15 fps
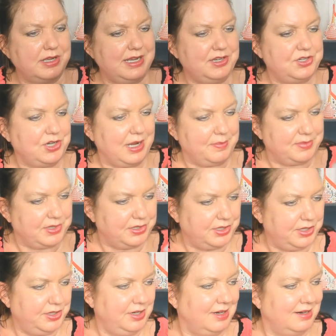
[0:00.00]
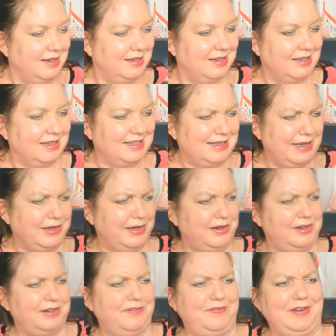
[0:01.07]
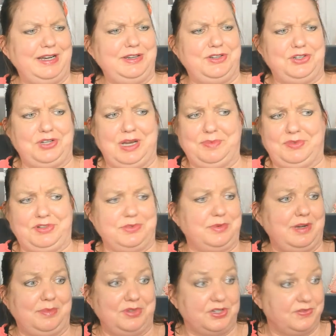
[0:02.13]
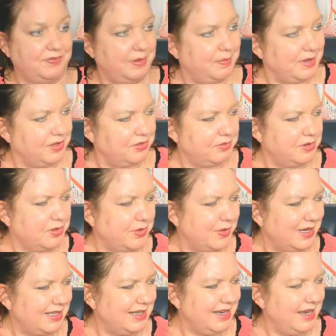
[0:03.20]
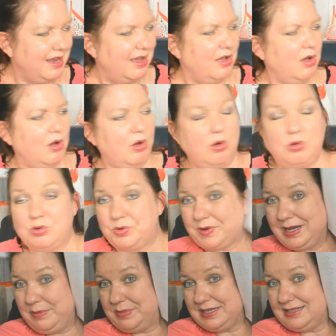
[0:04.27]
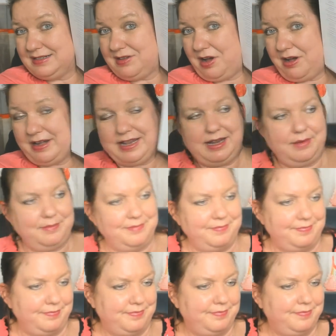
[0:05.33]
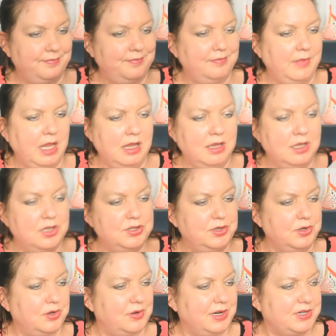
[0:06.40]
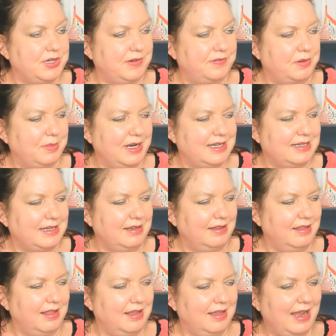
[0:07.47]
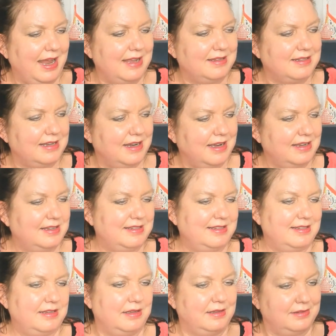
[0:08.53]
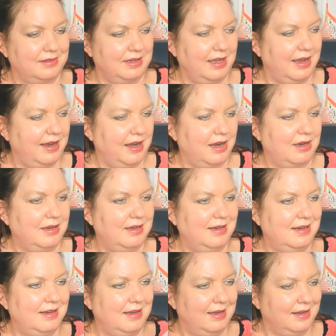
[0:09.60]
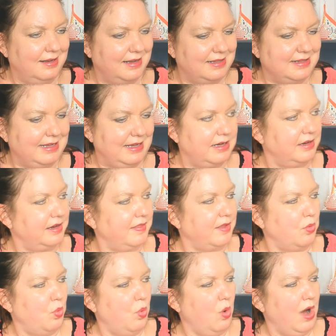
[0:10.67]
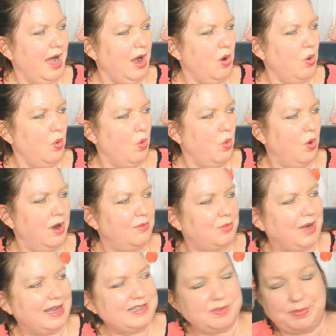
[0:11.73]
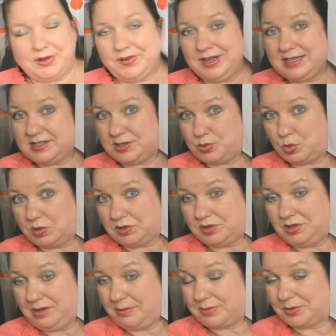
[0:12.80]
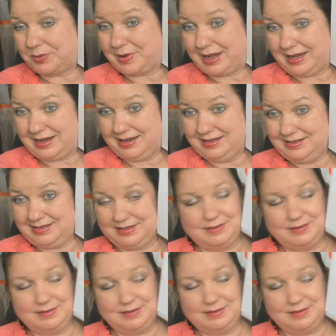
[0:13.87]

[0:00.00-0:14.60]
chapter. It's kind of hard to find chapters when I'm just flipping through quickly. Whole grain biscotti. Too crunchy for my teeth. Anzacs. Okay. Let's get onto the, woo! Raspberry swirl meringues.